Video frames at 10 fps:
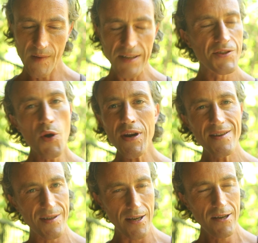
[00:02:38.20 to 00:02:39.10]
It's not
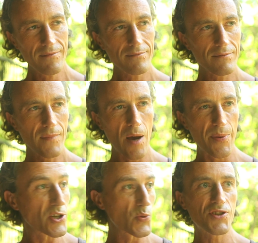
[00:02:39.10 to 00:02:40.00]
easy
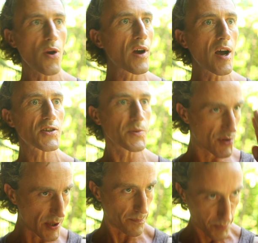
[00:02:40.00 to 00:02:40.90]
because we're so accustomed
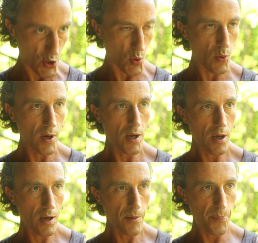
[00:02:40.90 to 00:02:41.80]
to
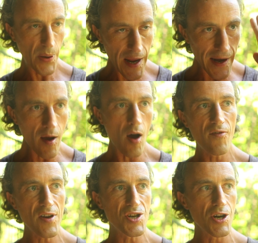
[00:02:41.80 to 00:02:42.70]
pinning our
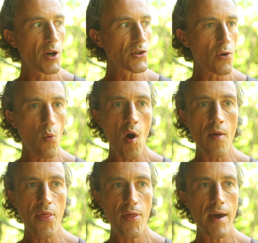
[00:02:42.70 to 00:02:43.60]
vision onto
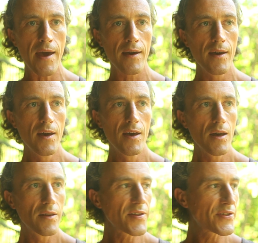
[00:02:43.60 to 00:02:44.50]
one thing.
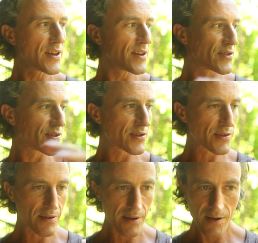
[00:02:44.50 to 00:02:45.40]
This
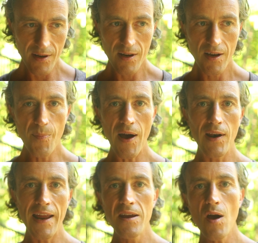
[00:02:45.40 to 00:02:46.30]
is
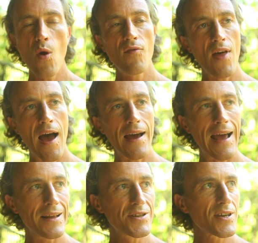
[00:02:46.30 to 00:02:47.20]
about letting go of that
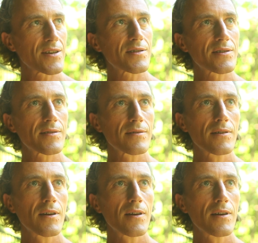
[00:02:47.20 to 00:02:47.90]
and just